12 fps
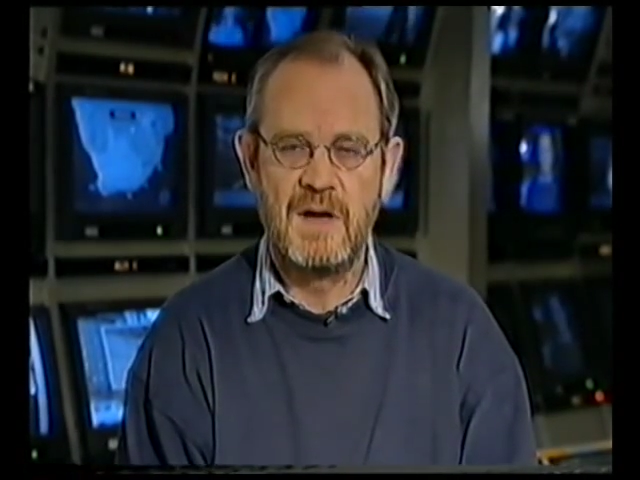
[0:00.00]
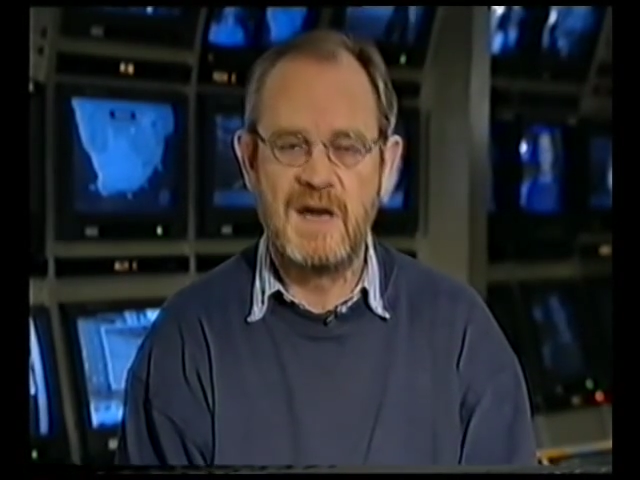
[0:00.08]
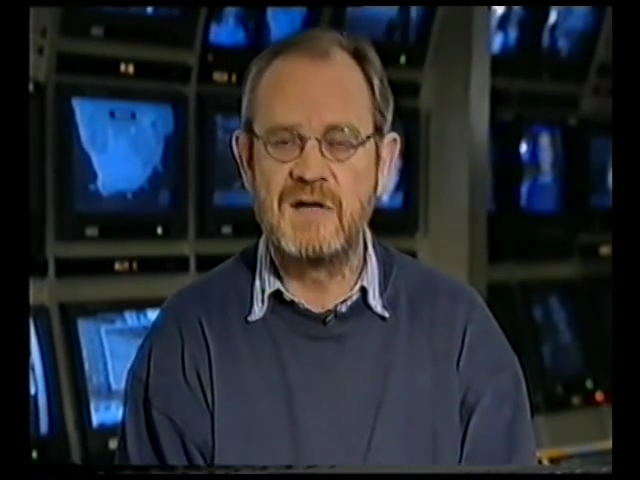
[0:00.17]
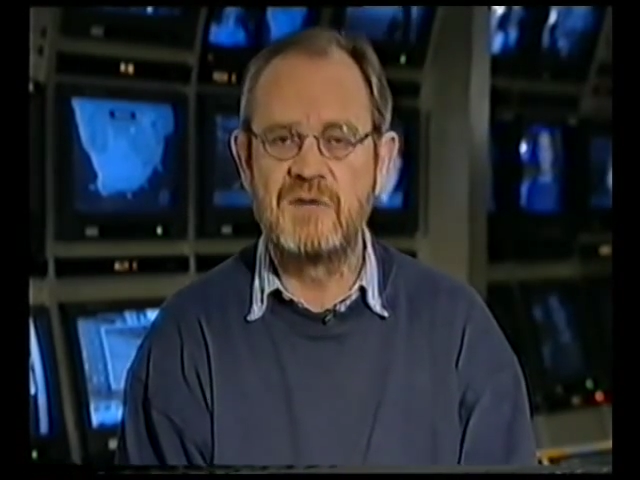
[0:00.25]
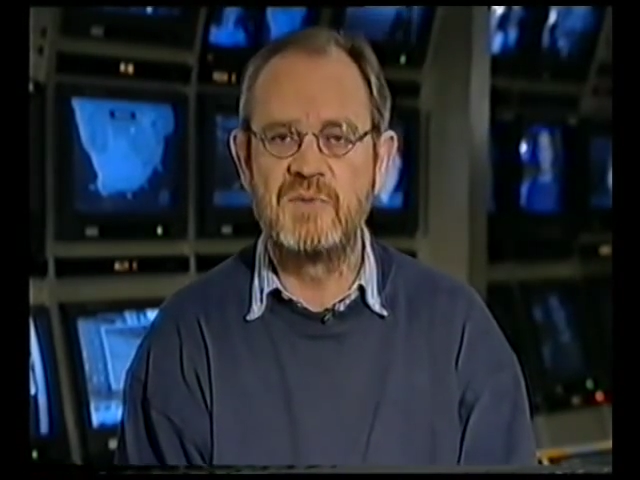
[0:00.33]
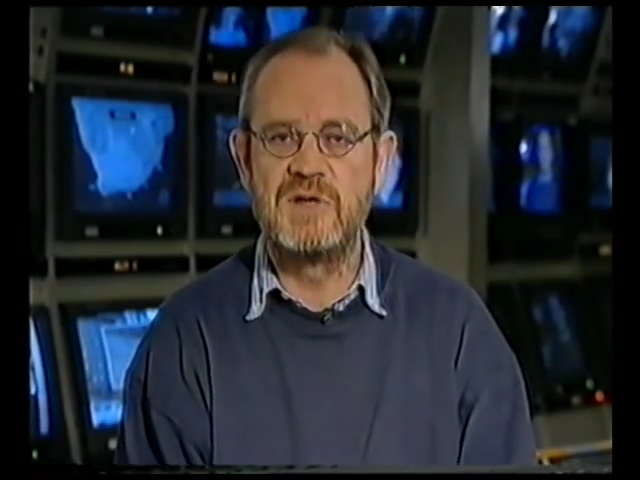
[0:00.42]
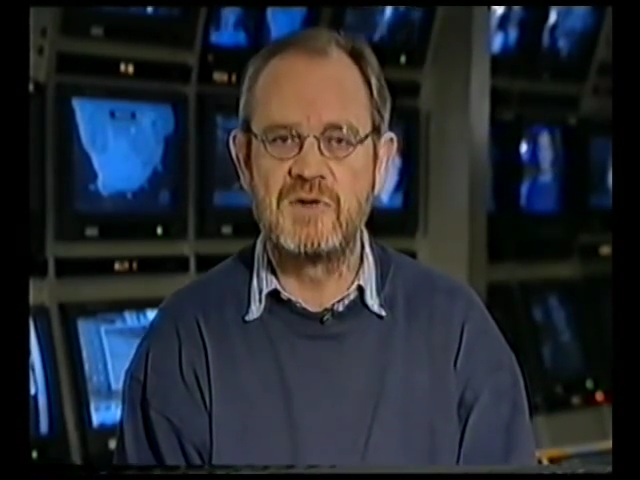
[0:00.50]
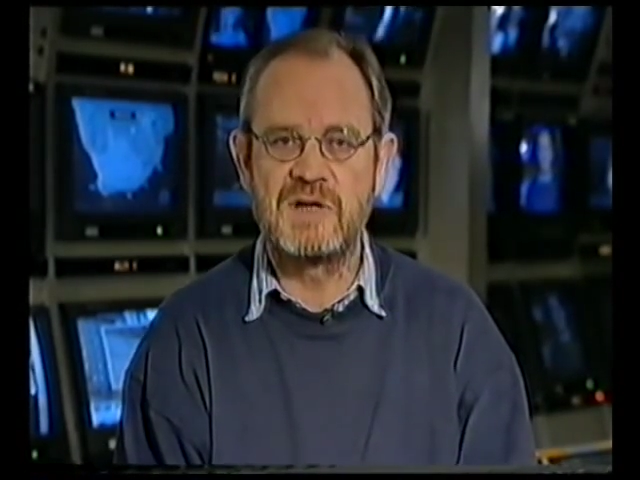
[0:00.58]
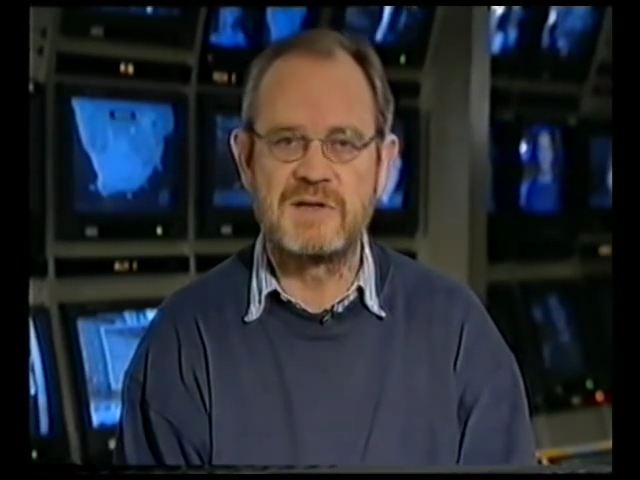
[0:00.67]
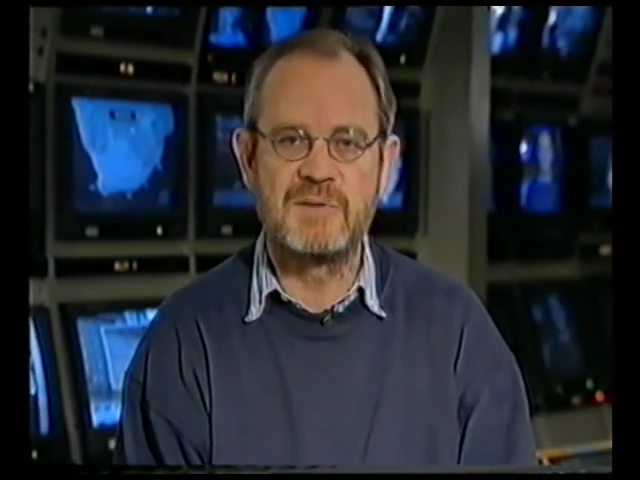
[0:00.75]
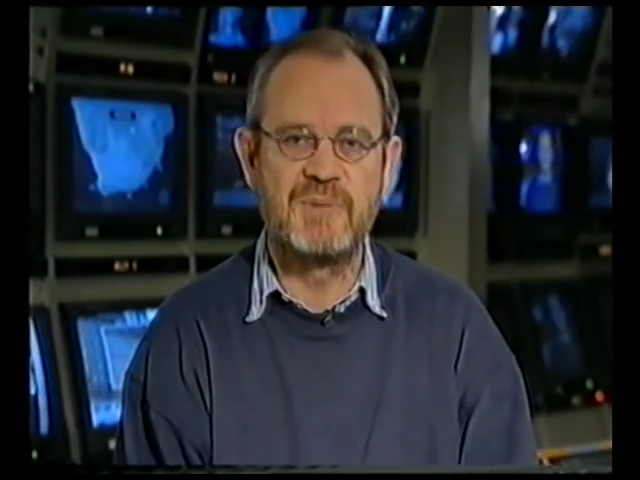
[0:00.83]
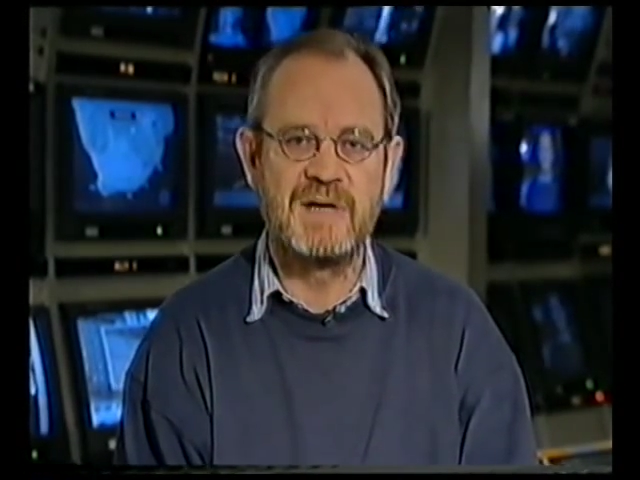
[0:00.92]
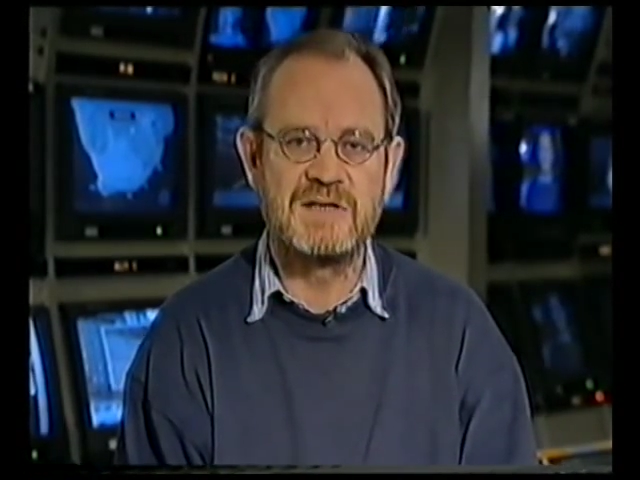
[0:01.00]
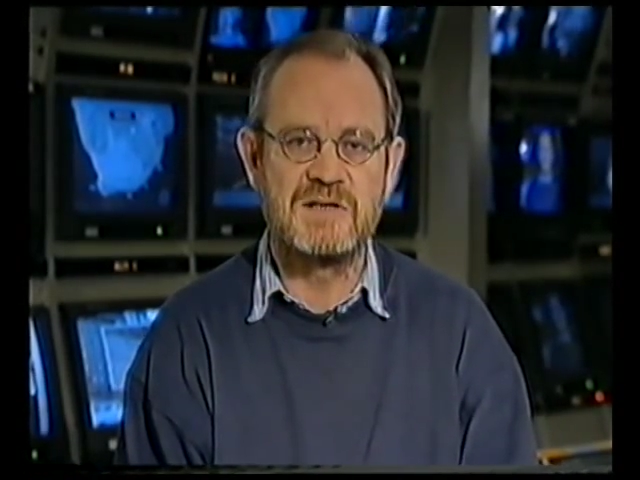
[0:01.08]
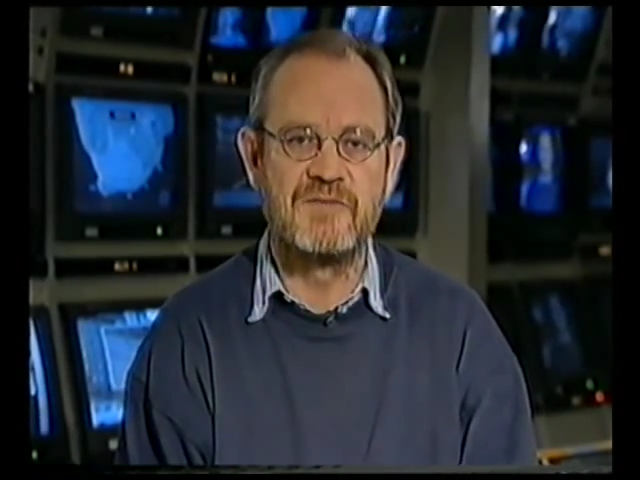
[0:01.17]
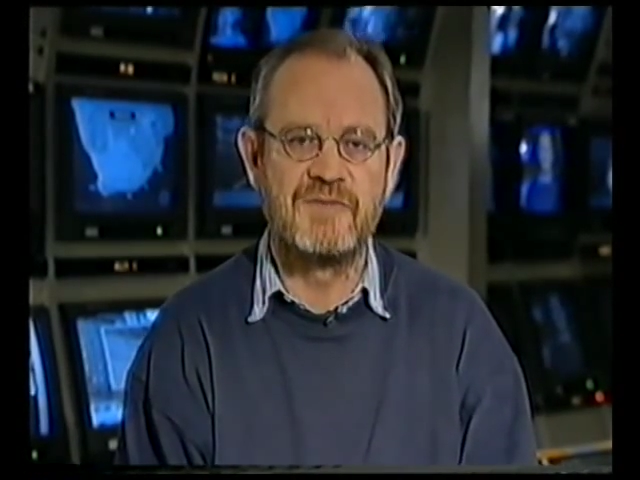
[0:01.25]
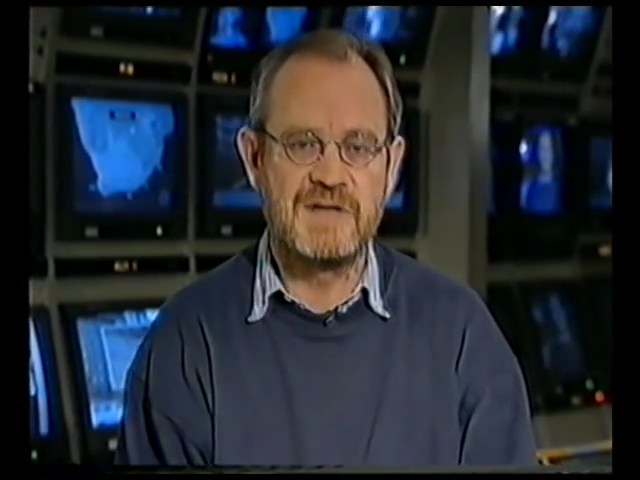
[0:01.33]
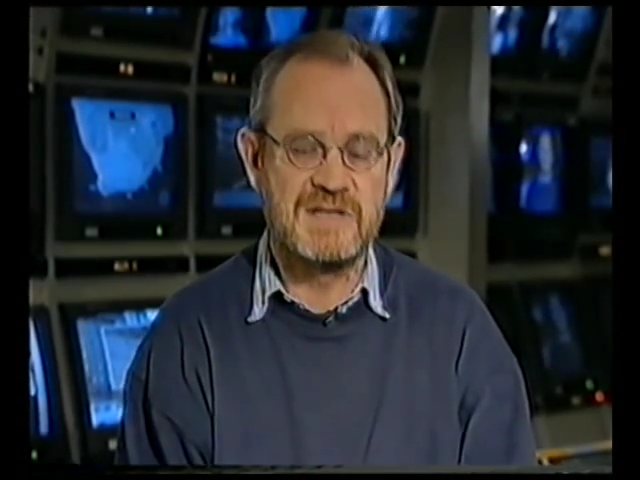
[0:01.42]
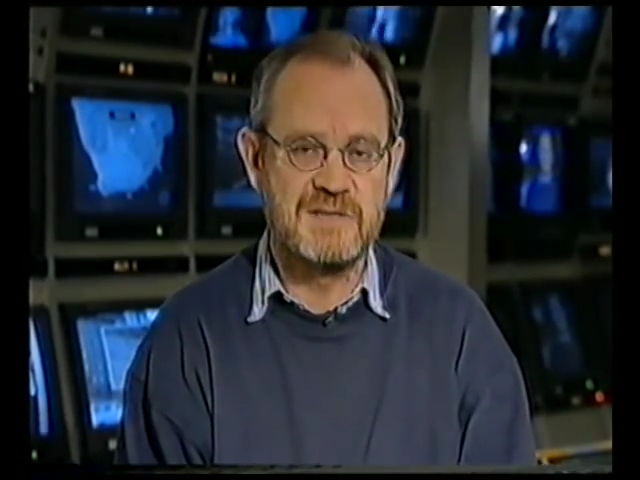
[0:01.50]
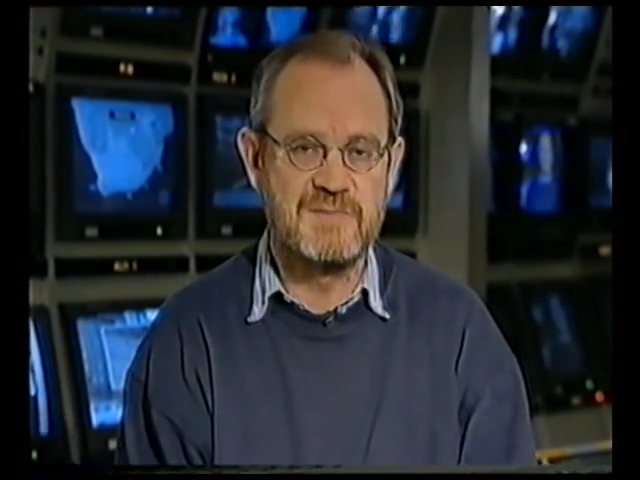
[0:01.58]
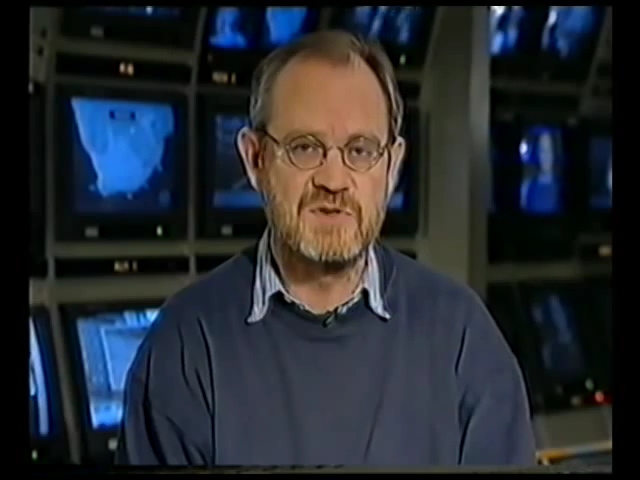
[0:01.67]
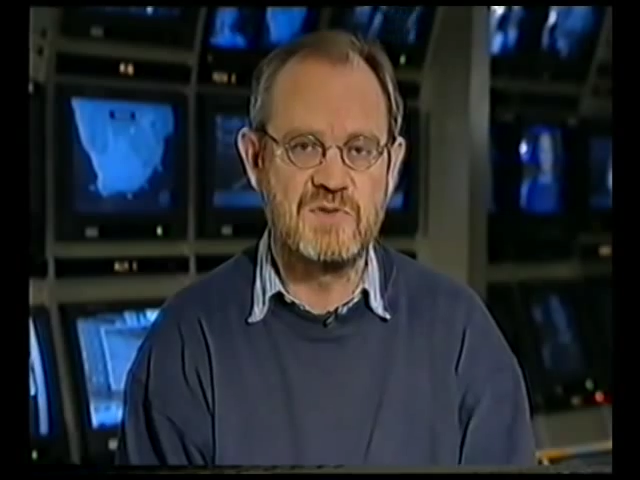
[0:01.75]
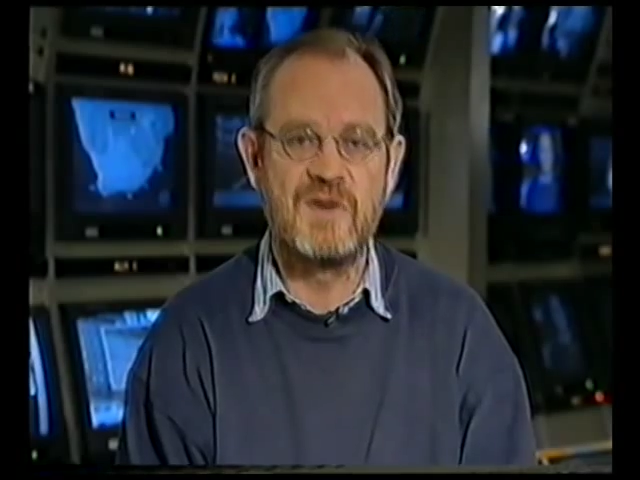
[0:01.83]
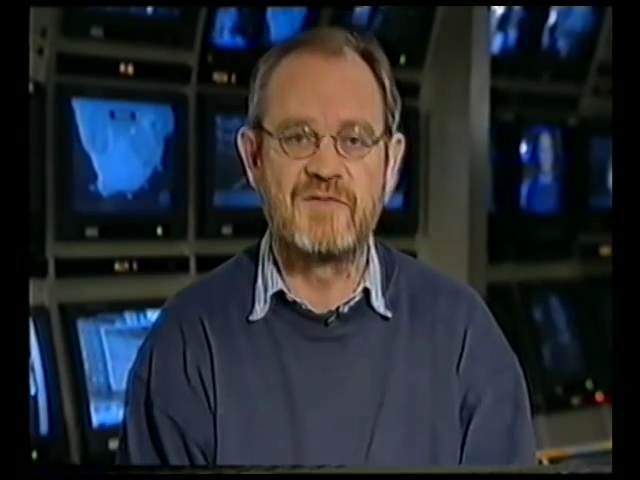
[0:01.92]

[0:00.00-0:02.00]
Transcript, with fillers: and we look at the plight of victims who